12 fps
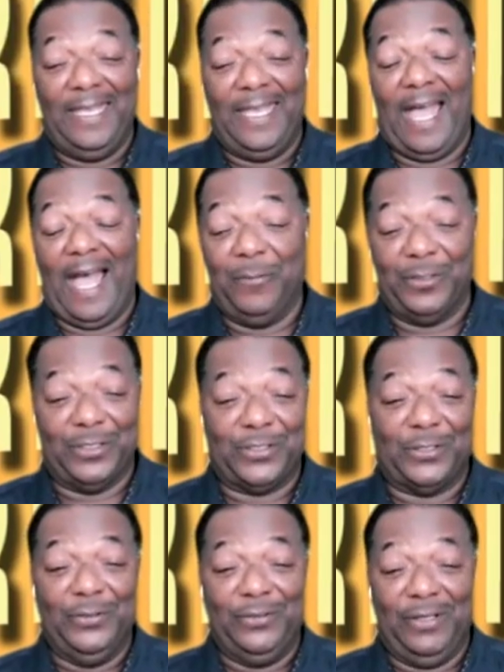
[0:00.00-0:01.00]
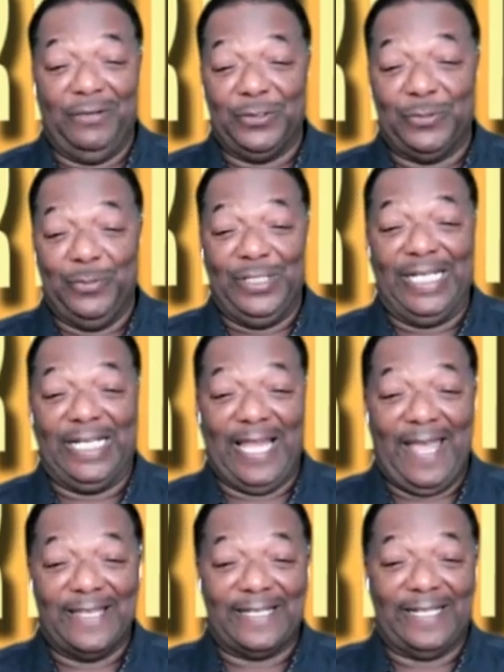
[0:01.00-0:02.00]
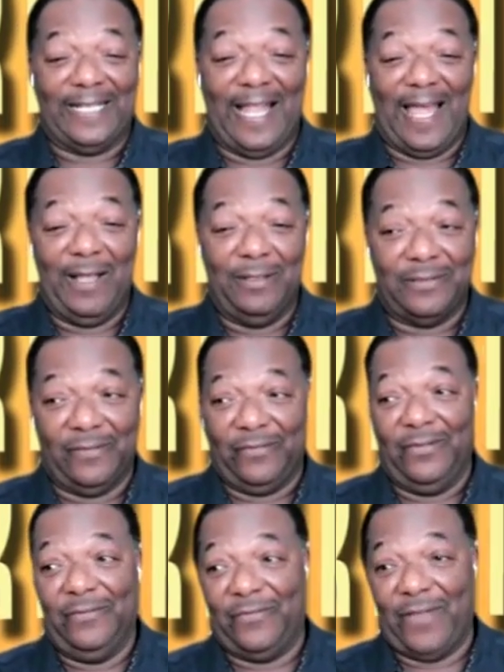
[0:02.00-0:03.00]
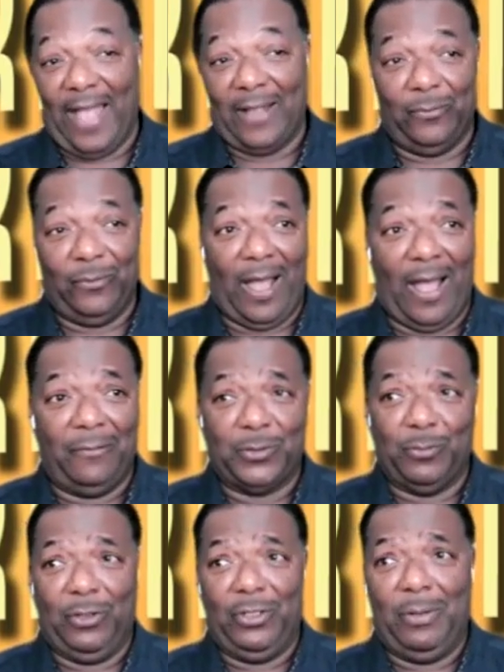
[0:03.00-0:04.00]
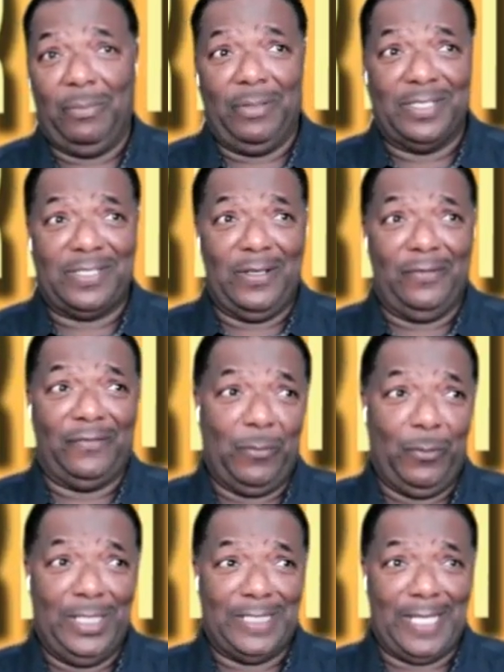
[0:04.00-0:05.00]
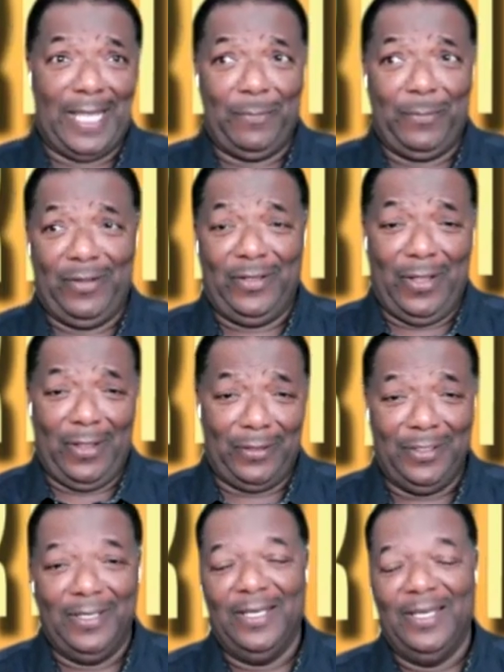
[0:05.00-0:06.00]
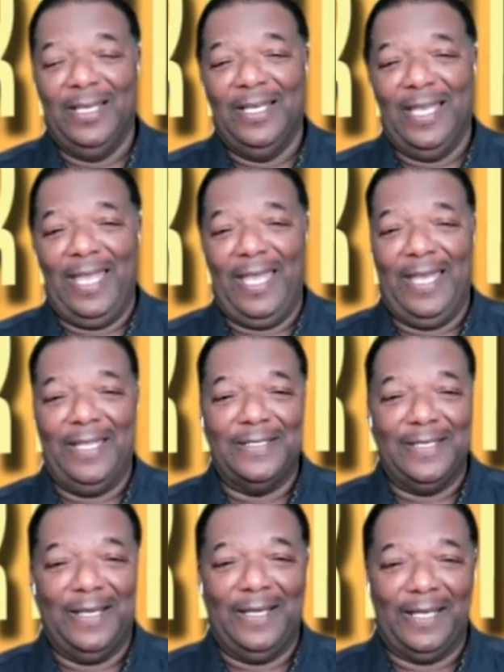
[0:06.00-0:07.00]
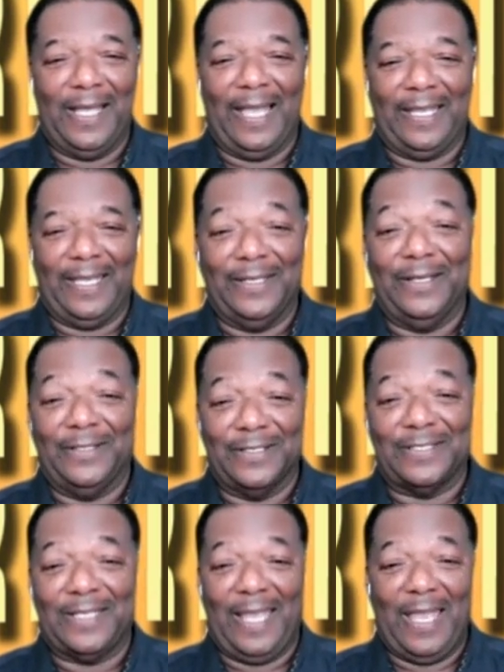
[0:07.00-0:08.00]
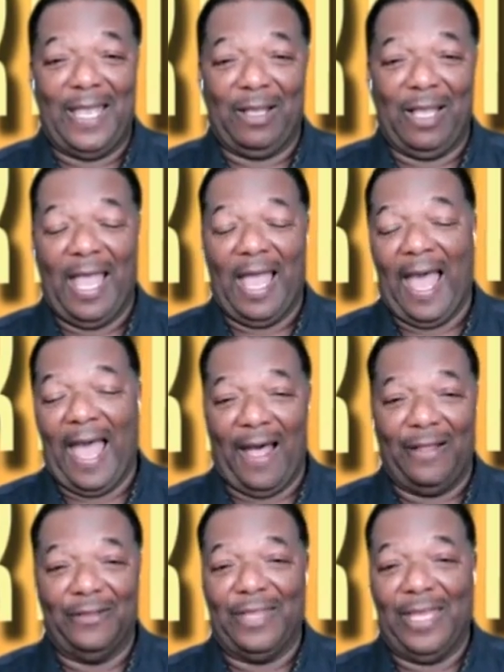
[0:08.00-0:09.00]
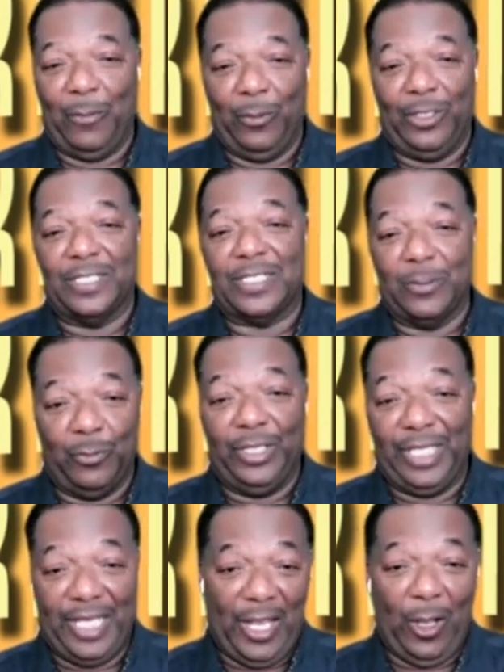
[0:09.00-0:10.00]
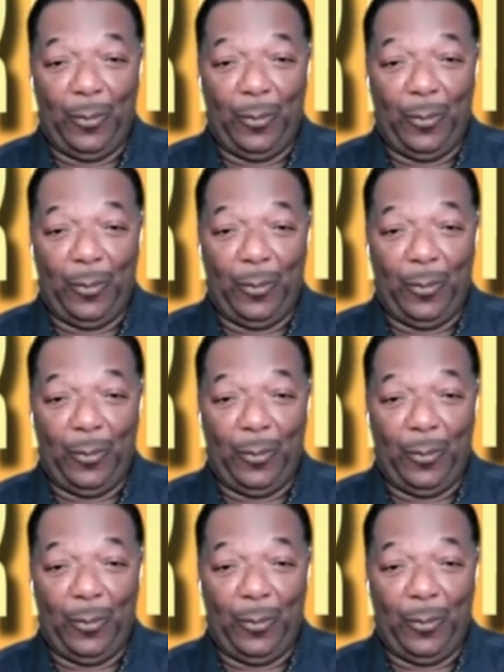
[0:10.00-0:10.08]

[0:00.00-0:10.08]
Yeah, I went to school. There was many class clowns. In fact, I was one of myself at one time or another. And I can understand how they wanted to really